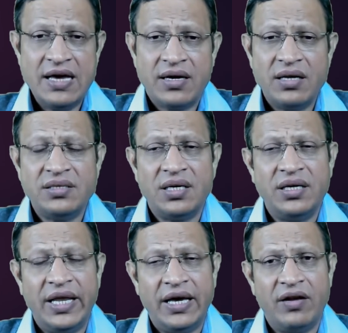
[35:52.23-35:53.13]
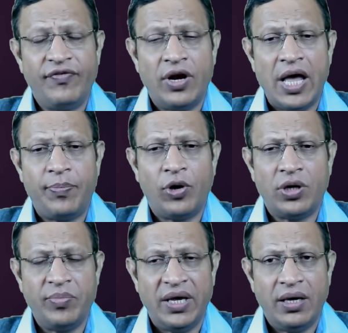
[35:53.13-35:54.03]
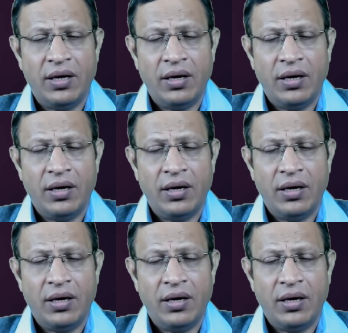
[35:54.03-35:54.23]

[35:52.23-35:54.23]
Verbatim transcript: Consent taken for laparotomy